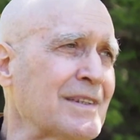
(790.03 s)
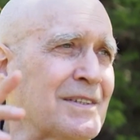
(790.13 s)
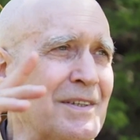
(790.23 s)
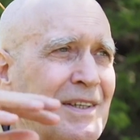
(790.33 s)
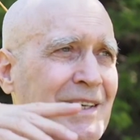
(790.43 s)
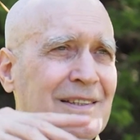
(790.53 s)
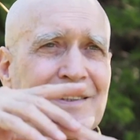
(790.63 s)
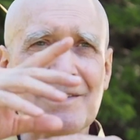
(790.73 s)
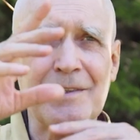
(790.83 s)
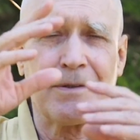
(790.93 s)
So you guys,
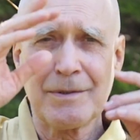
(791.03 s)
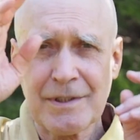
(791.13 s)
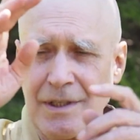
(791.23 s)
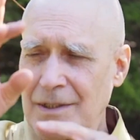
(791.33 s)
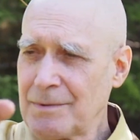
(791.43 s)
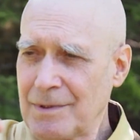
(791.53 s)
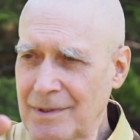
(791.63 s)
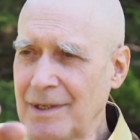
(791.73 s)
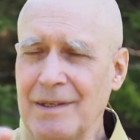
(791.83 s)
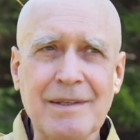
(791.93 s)
what's the next one?
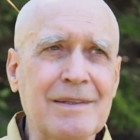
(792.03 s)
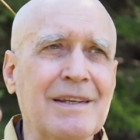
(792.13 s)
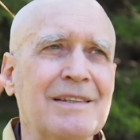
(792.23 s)
Okay.